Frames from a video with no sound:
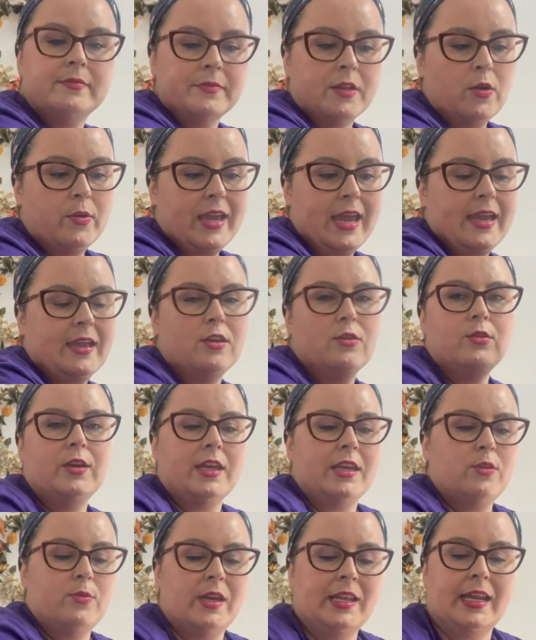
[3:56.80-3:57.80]
okay,
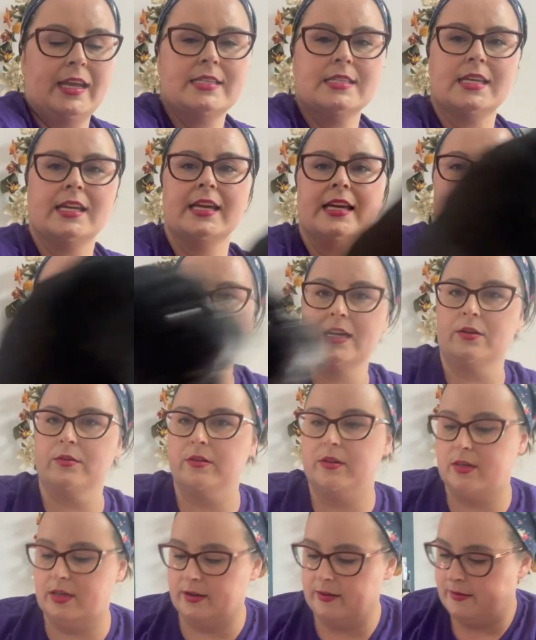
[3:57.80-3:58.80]
you guys can get down,
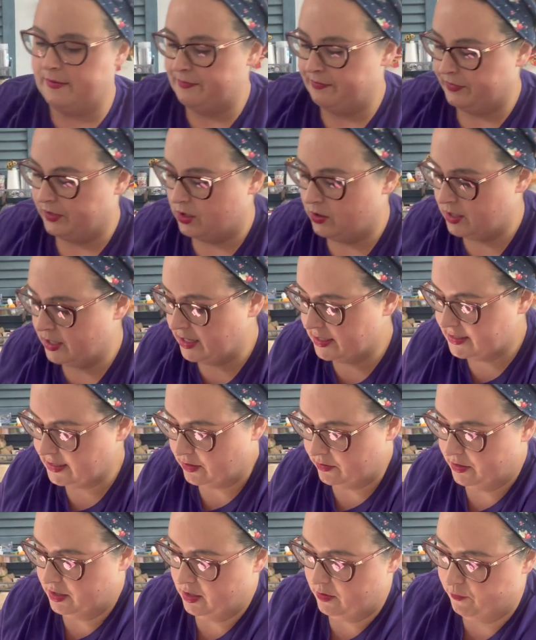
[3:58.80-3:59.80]
you can get
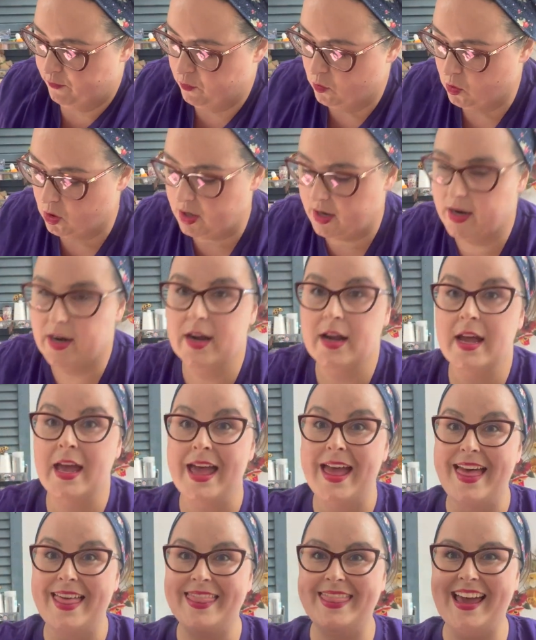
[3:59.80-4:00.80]
down for
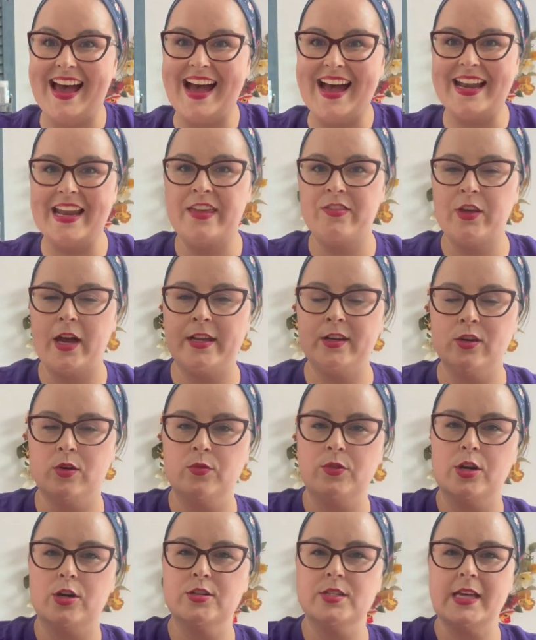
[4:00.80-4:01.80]
that. And I know
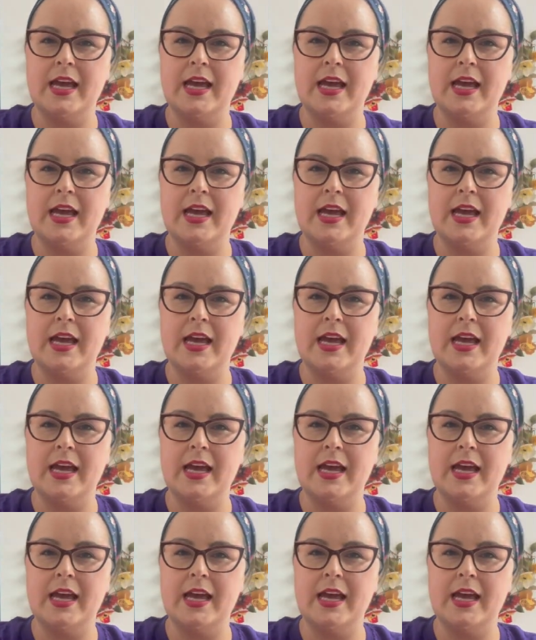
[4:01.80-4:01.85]
there's